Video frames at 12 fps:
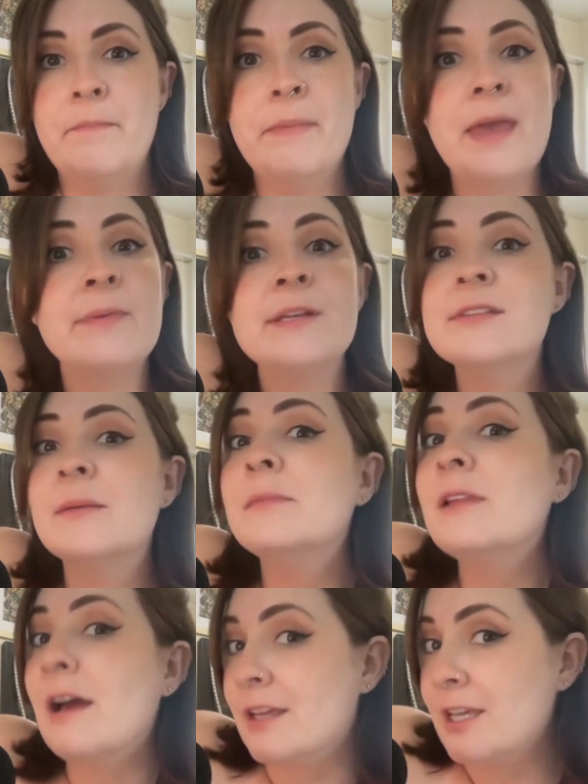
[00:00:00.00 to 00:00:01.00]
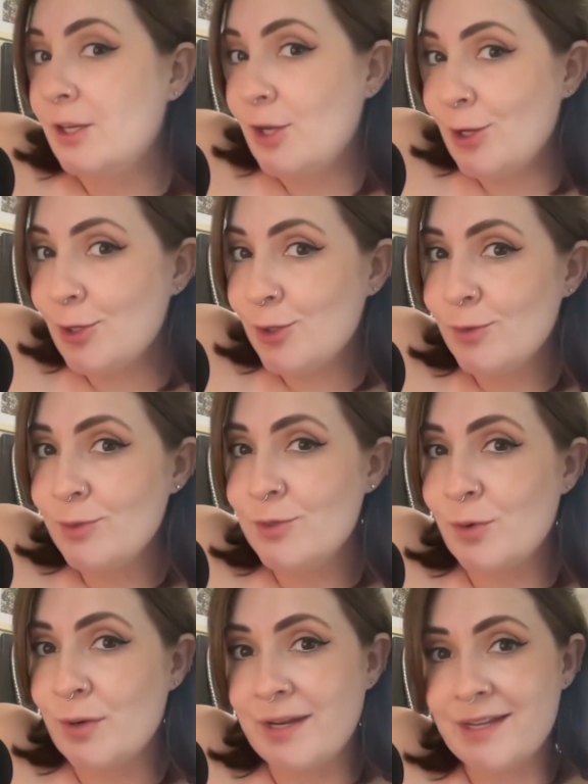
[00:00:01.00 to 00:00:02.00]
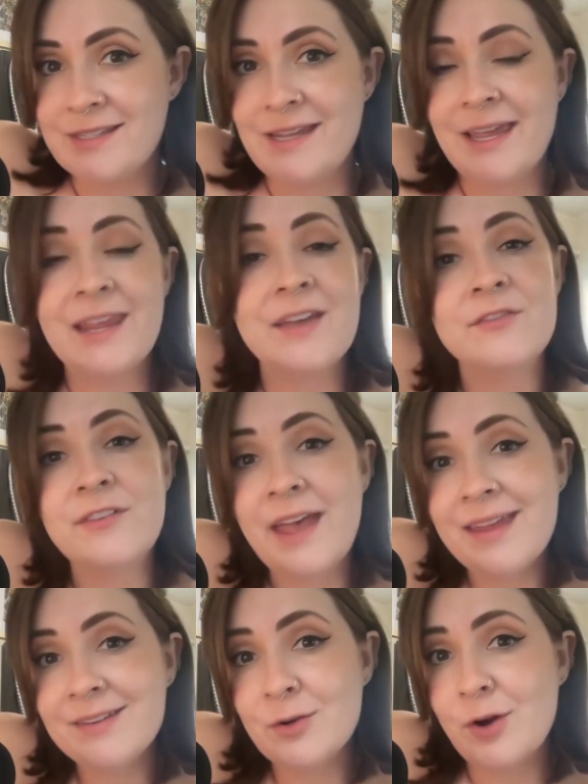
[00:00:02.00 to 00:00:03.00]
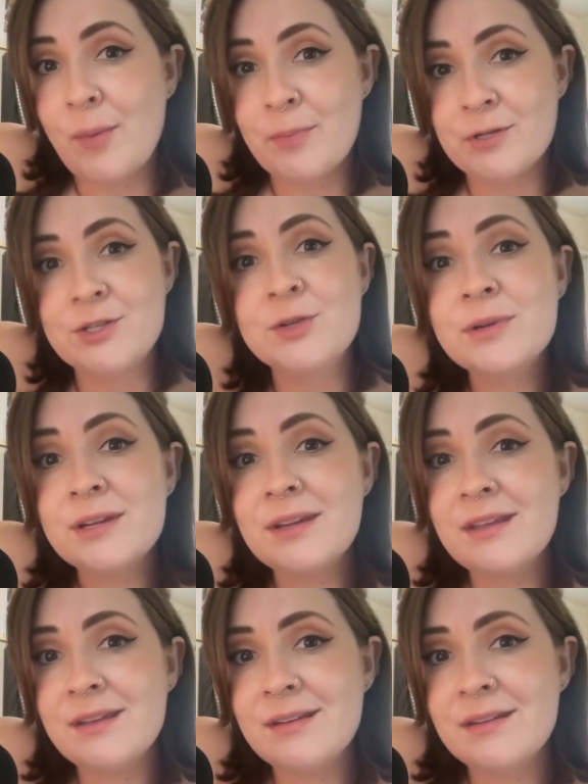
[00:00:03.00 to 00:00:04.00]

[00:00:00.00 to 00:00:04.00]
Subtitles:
maybe some lucky news or an exciting event or opportunity.